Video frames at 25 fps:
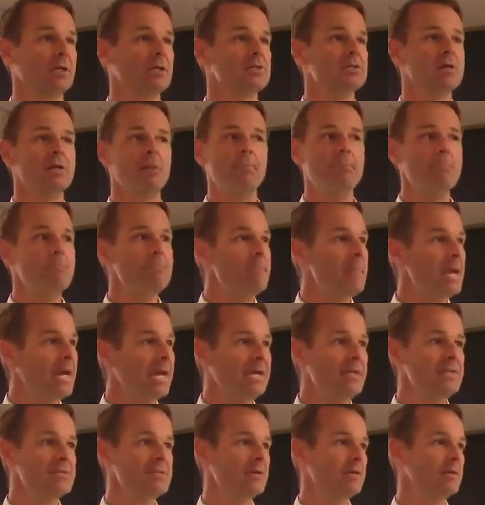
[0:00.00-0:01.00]
It's an
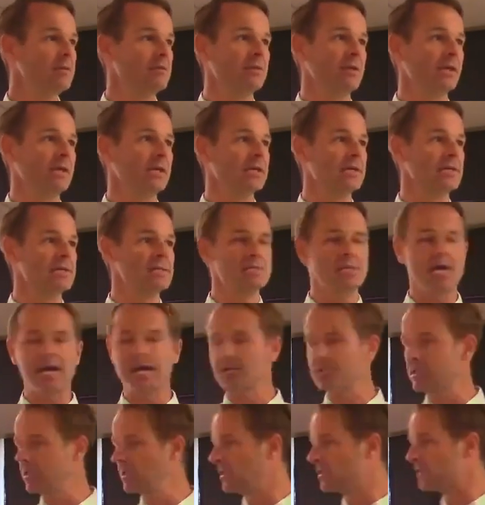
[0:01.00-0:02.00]
amazing thing. It doesn't
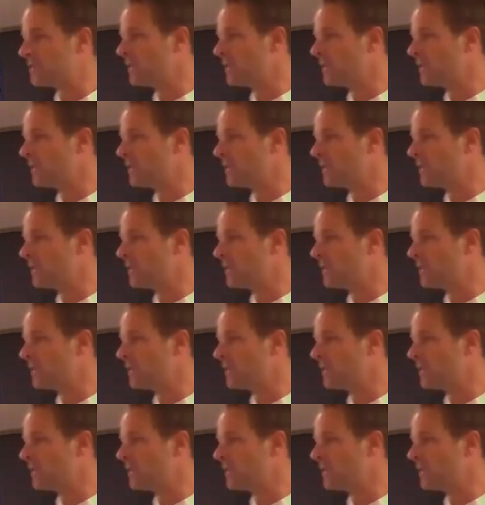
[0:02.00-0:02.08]
actually,